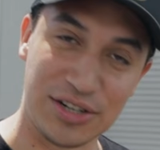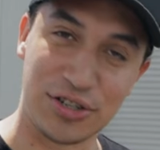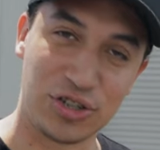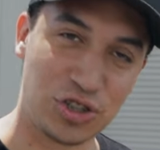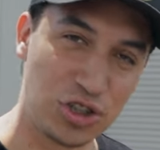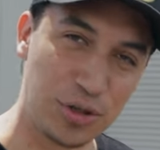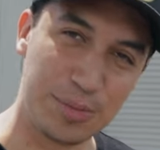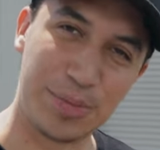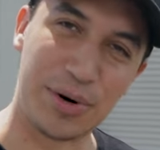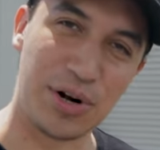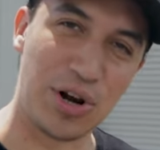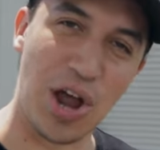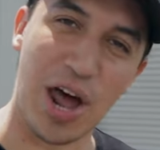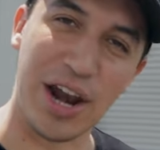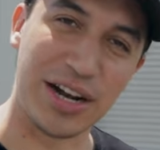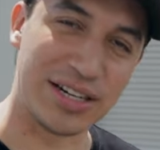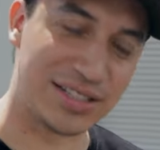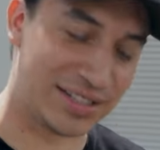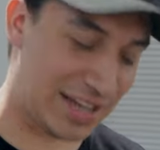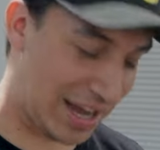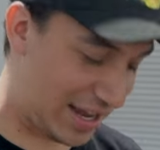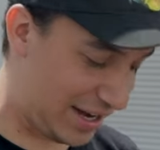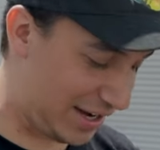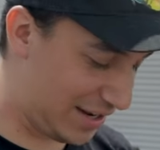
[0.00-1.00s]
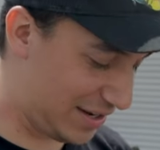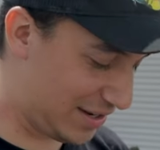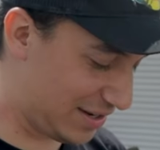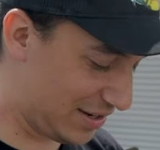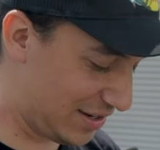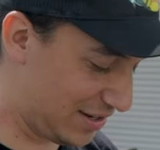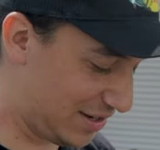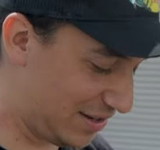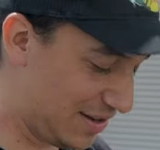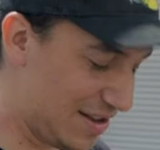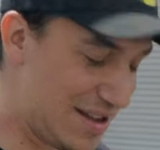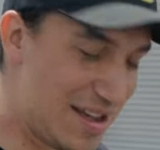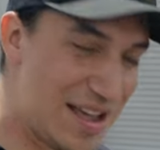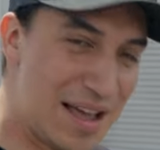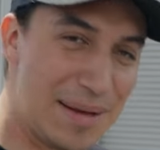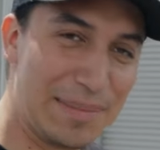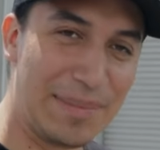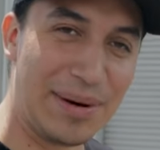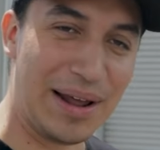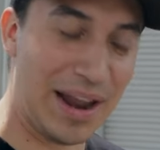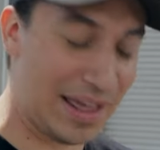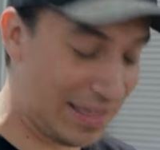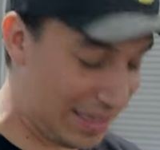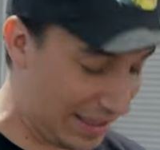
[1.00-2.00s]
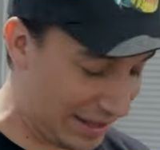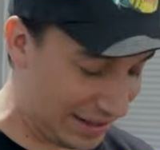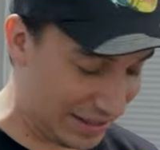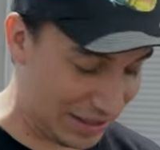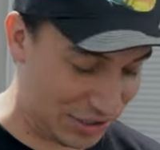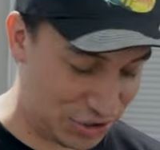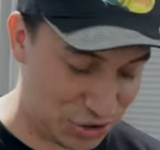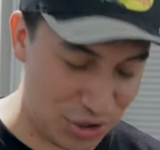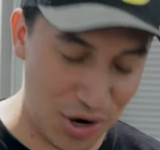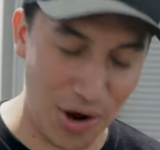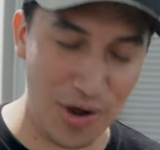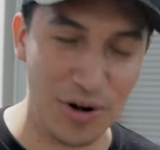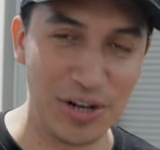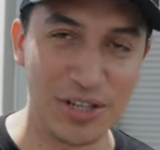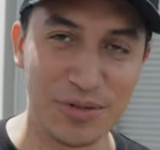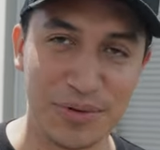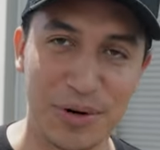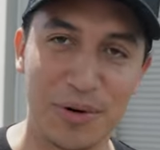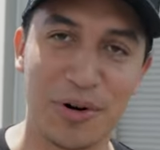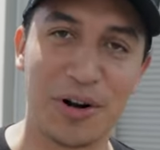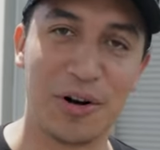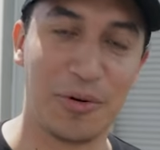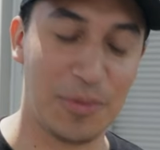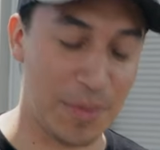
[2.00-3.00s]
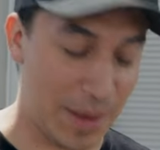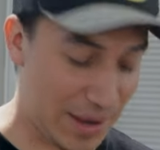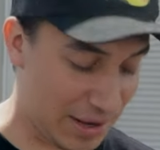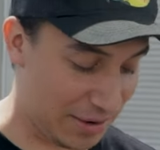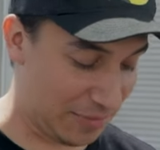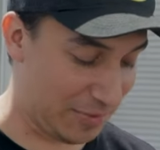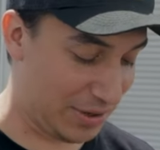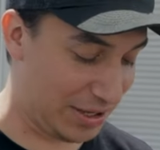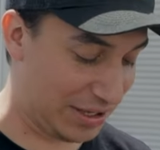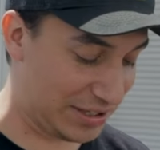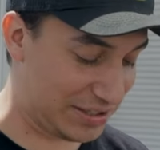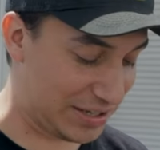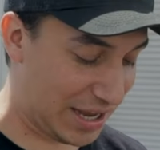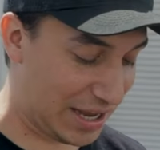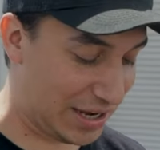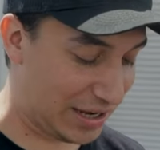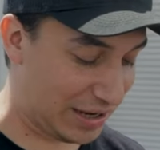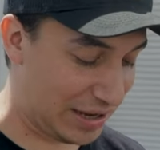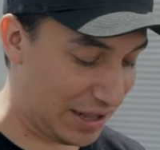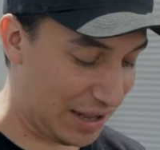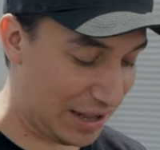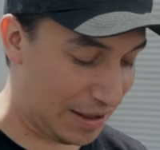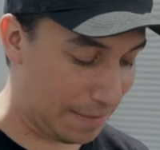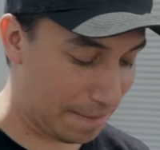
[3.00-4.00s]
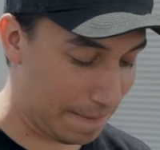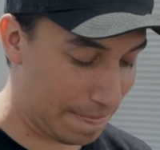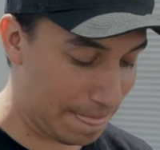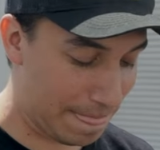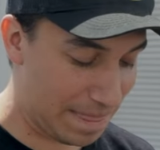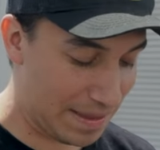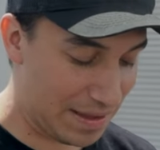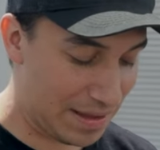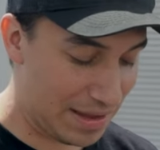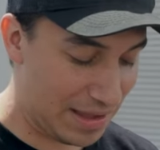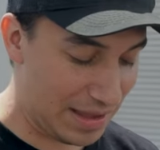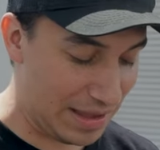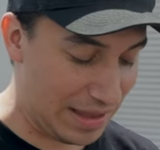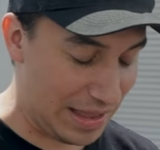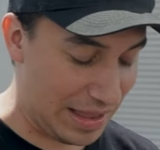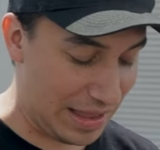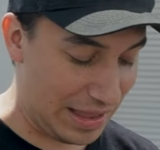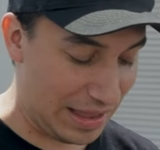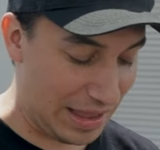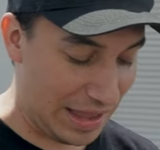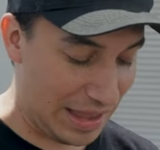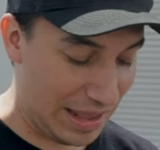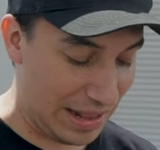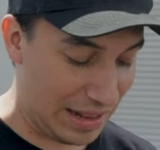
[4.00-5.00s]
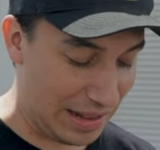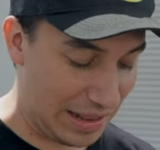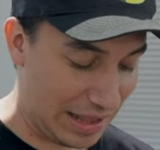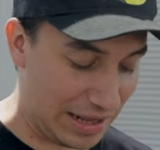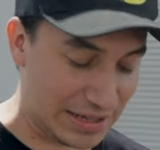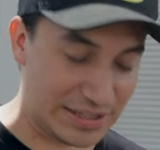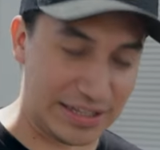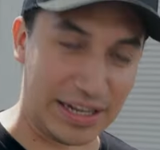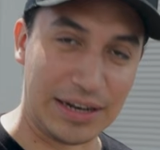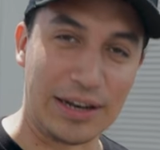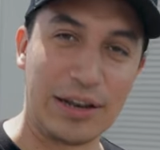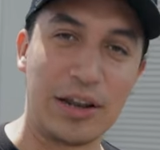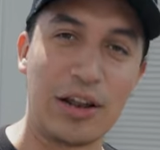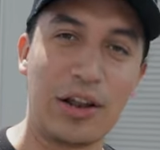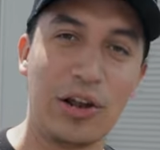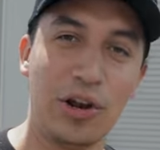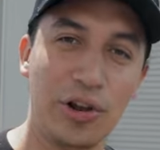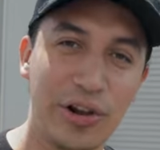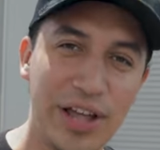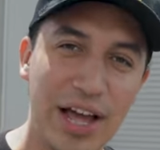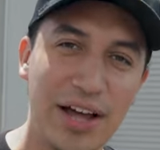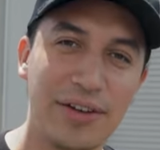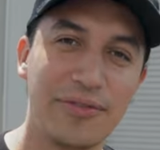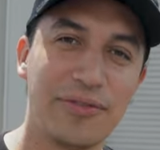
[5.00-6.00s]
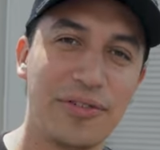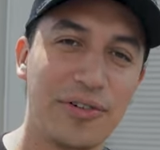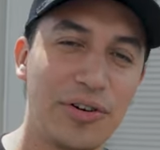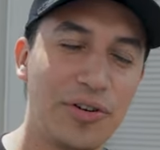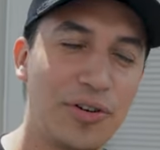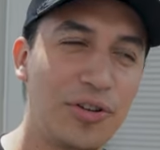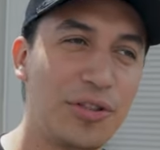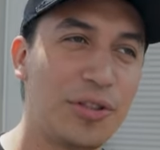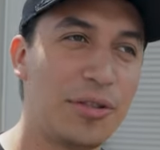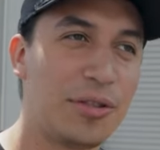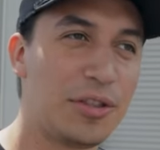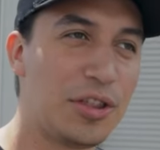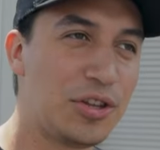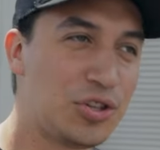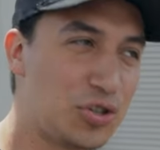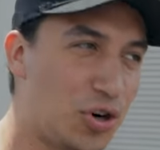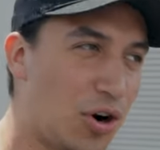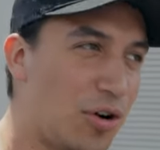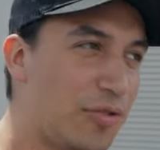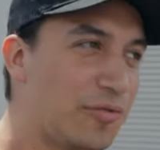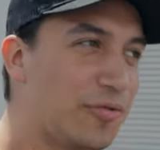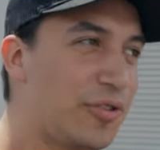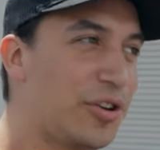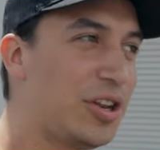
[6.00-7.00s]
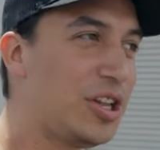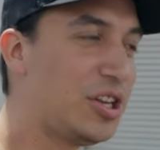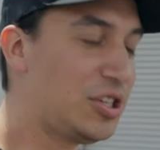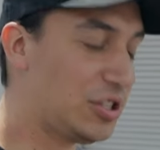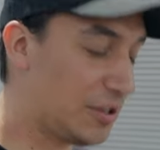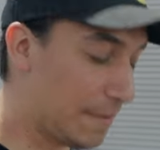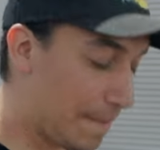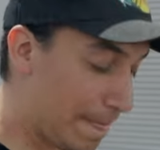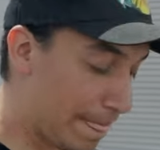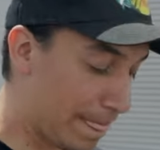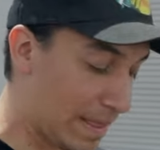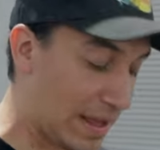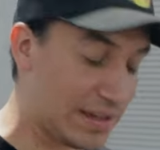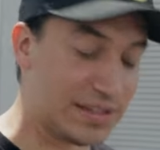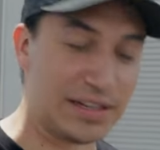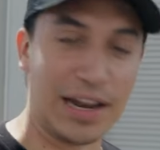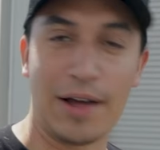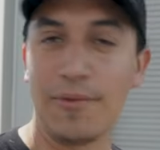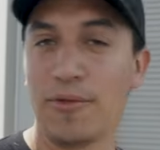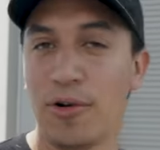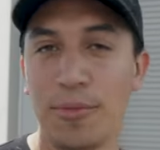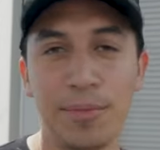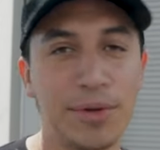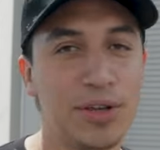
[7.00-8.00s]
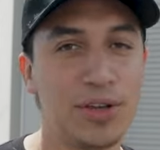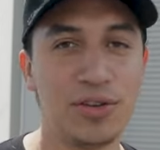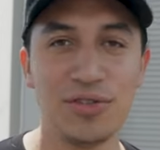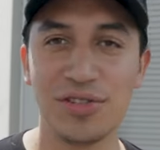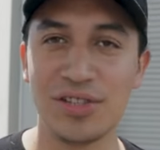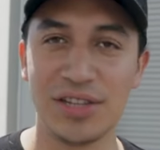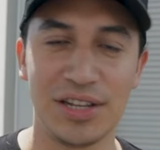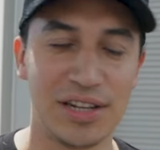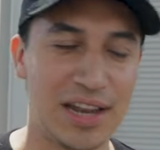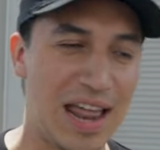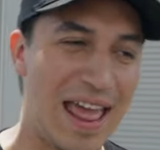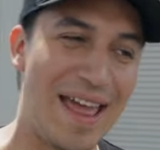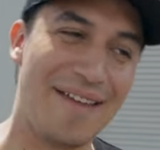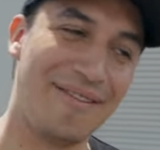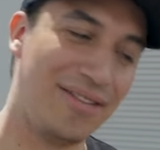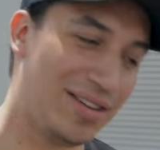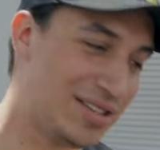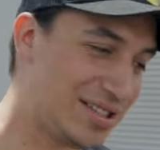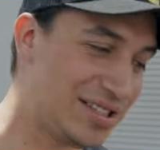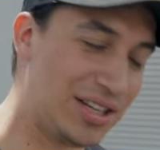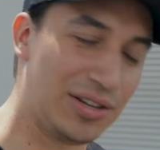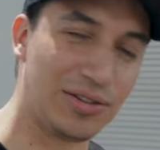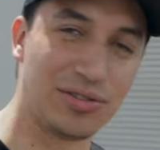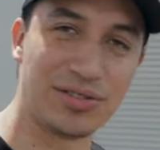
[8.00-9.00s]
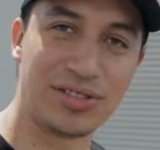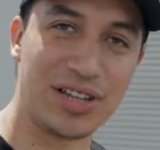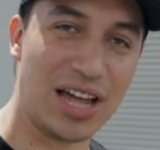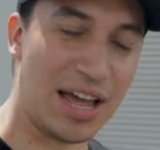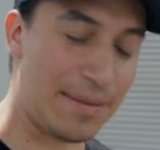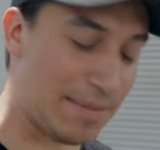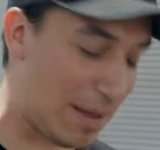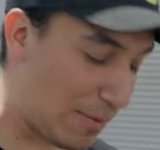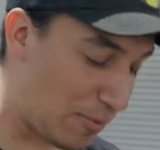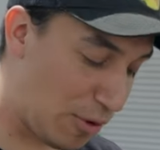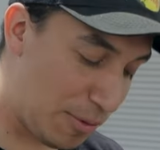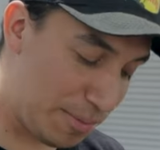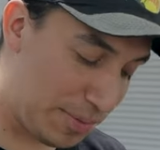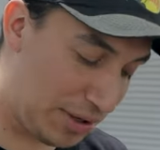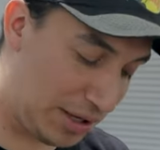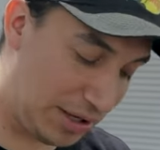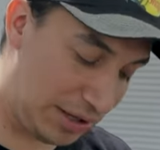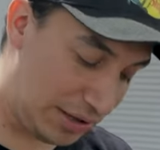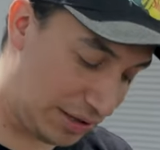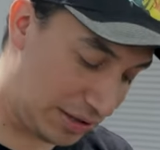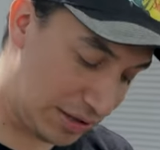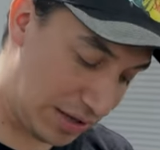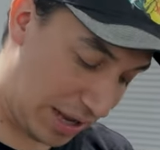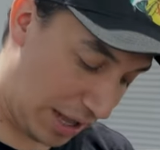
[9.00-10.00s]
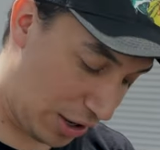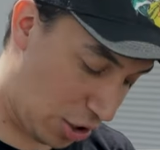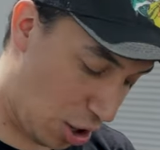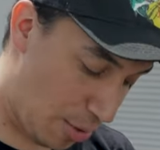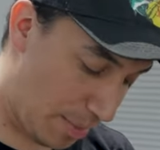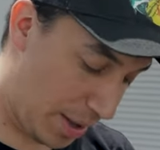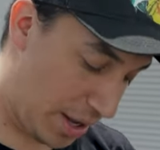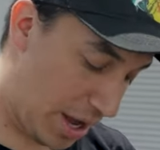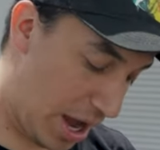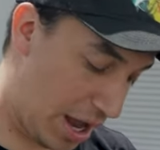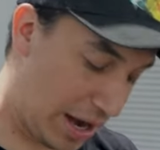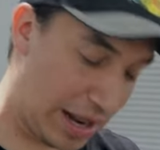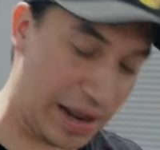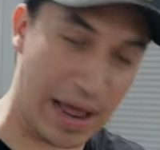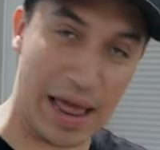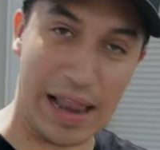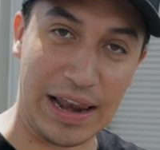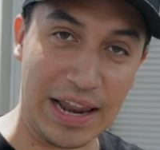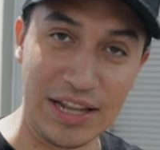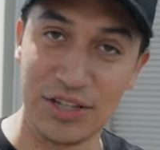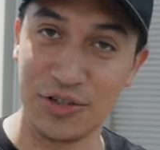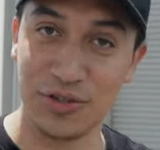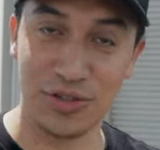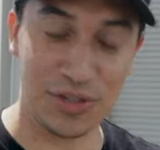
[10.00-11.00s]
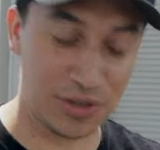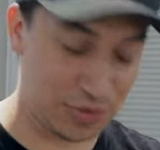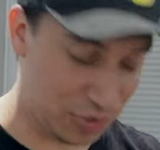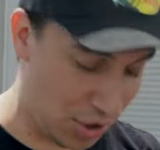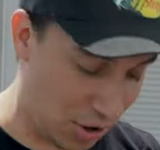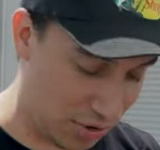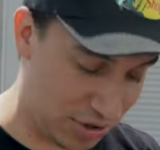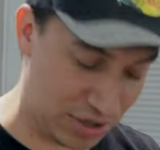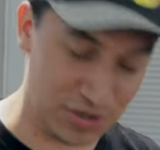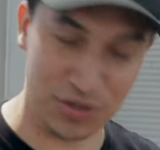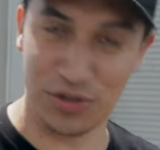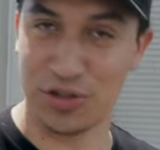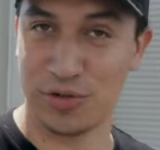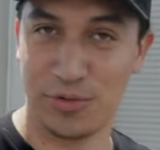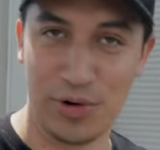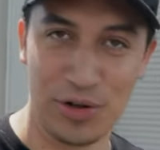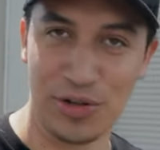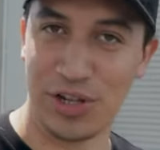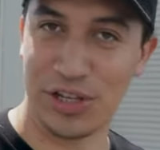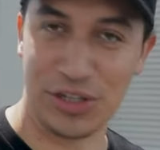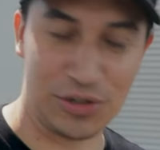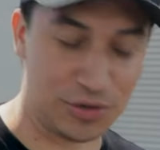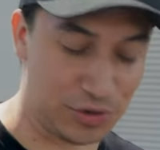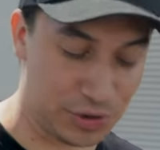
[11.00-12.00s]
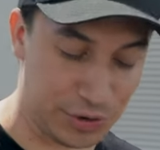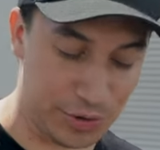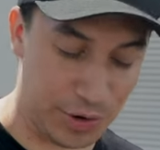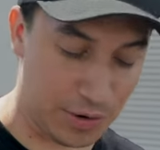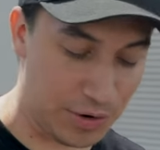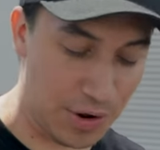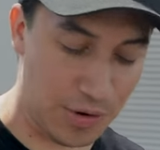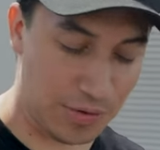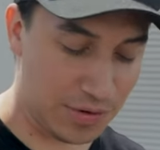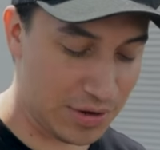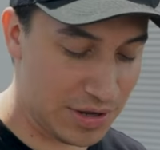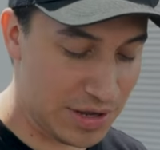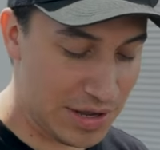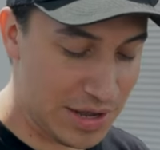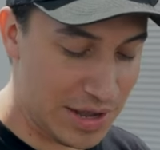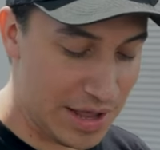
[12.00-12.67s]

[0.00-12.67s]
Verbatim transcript: is super not exciting. But I think the drone is what we're going to make it really exciting. Like I said, look out for the drone footage. Like I said, I won't be using it every single time. I won't be like, oh my God, like let's use the drone, let's use the drone, let's use the drone. No,